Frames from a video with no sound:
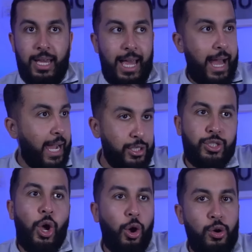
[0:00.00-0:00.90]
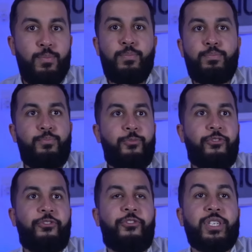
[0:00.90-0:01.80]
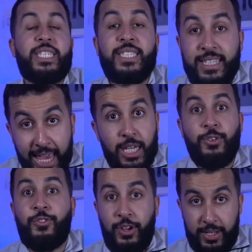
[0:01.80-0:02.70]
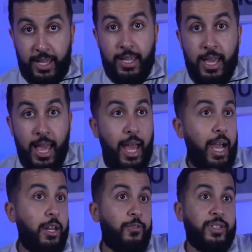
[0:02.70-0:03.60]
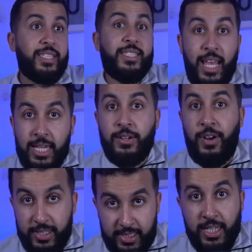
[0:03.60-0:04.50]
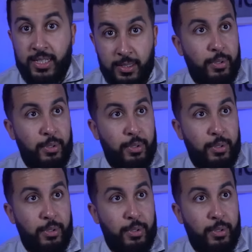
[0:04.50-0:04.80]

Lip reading: I just hope, for the sake of Fede and for the sake of our season,